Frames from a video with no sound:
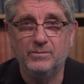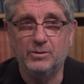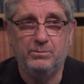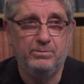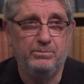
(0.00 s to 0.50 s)

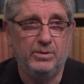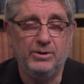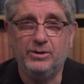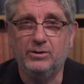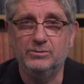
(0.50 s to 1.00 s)
their
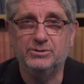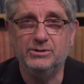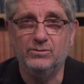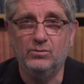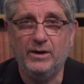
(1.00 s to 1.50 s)
political and
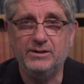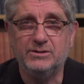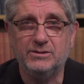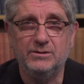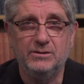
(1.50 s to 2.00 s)
civil
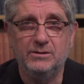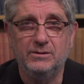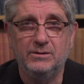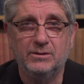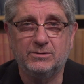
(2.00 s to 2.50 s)
rights
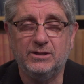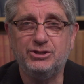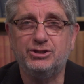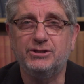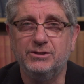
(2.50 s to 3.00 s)

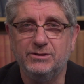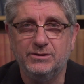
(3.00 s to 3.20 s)
crushed.